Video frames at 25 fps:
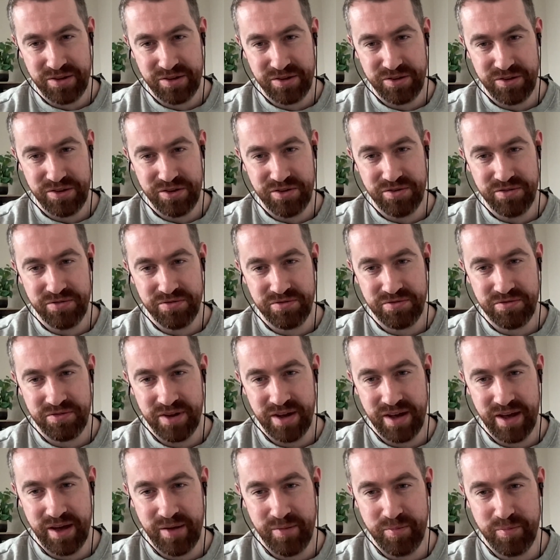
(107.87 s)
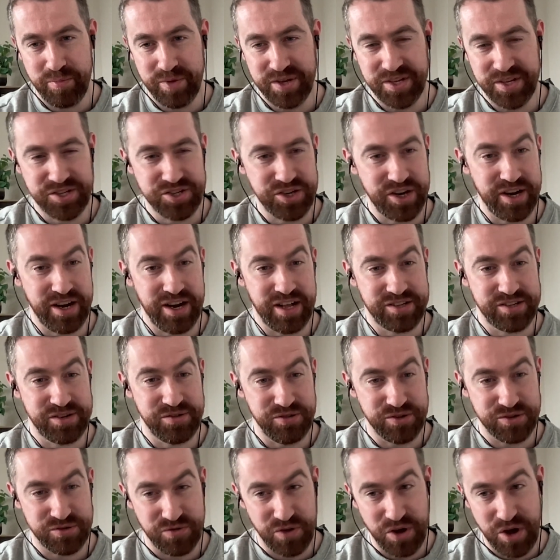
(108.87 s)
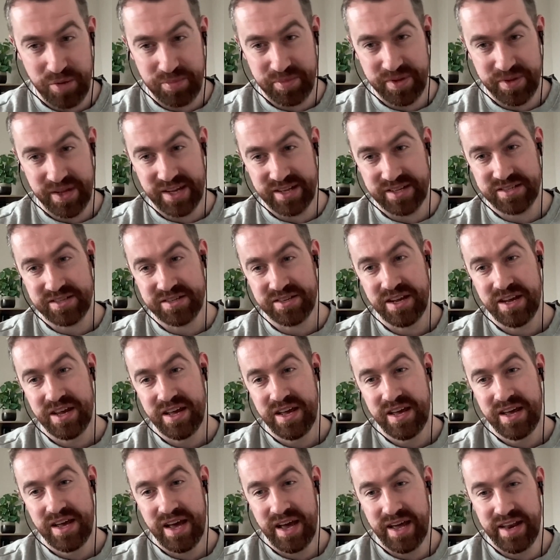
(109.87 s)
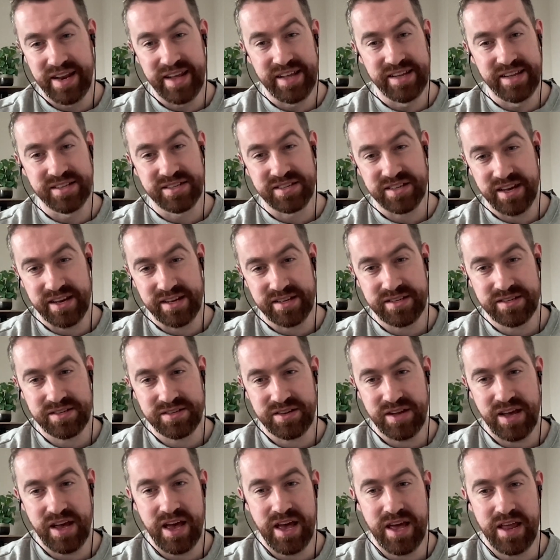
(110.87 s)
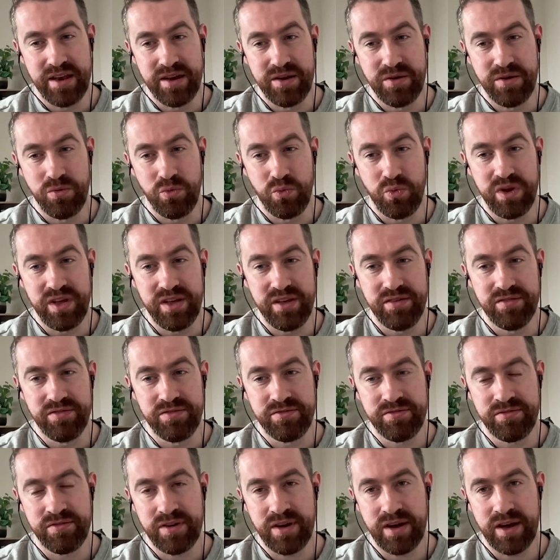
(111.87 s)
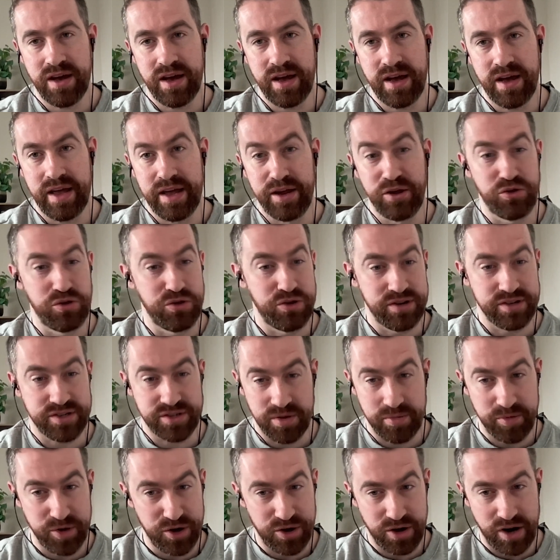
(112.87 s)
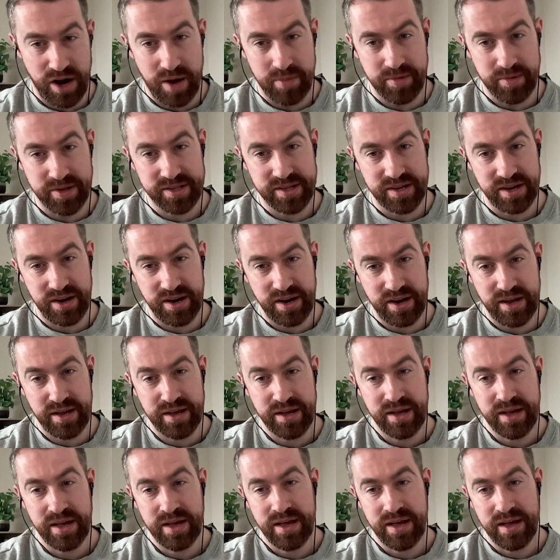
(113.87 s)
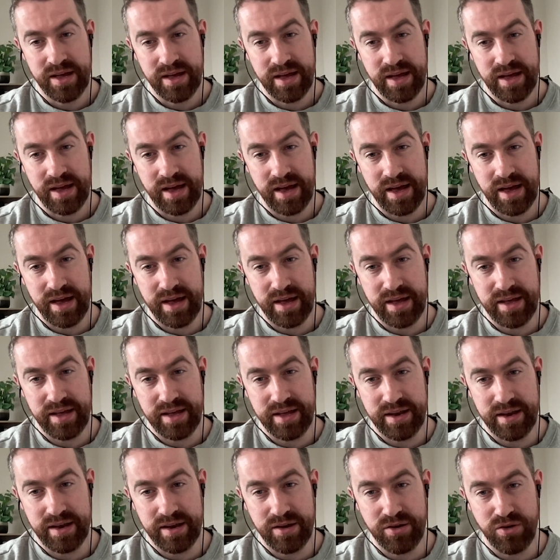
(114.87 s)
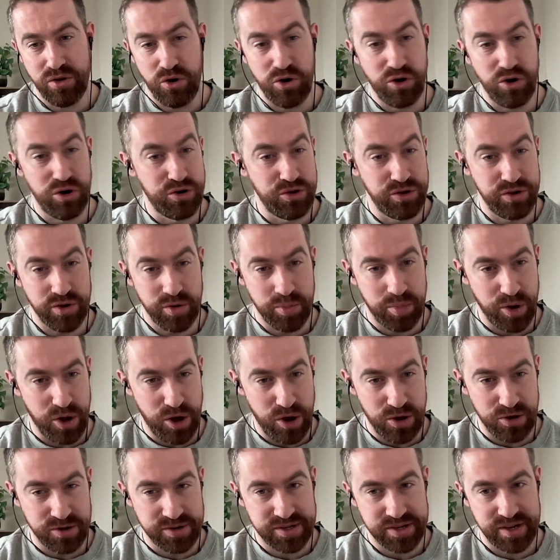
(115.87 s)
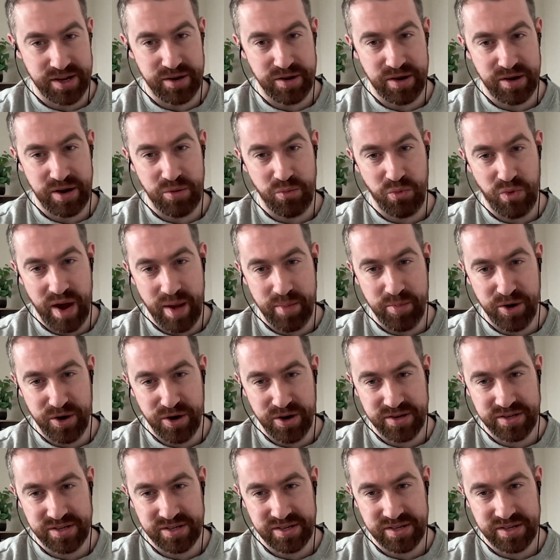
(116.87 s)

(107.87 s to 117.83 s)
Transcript: You've been sharing lots of useful updates and insights, and we've included some of your commentary in our Lunio blogs and webinars.